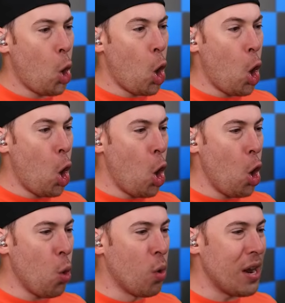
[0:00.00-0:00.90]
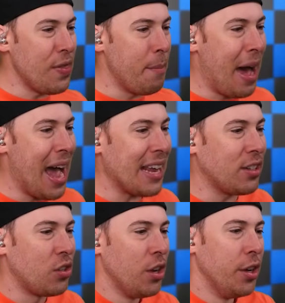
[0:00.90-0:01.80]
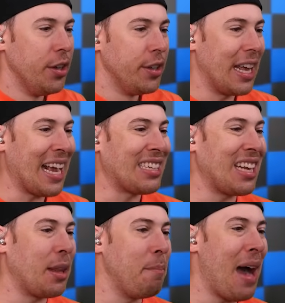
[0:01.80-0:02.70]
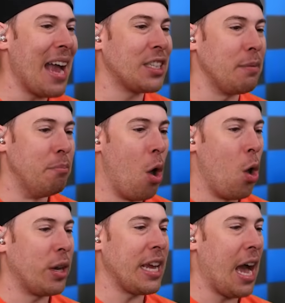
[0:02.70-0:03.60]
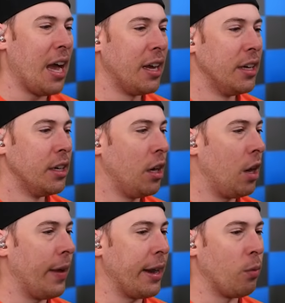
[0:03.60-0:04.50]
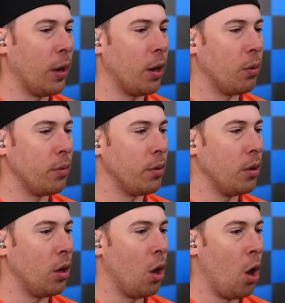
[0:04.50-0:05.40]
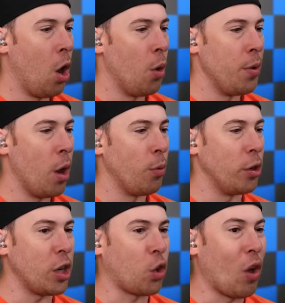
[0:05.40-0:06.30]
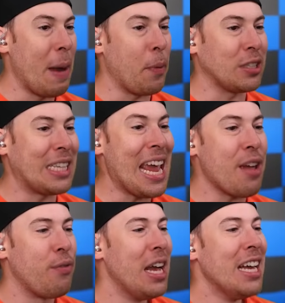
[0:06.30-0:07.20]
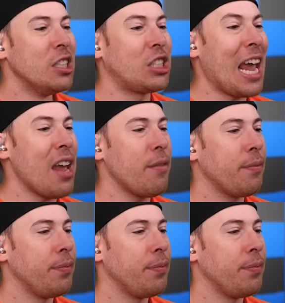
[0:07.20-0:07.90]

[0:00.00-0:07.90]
Ooh, we're in the mines. Like I said, the mines of Moria. All right, where? Oh no, there's a creeper, Steve. Steve.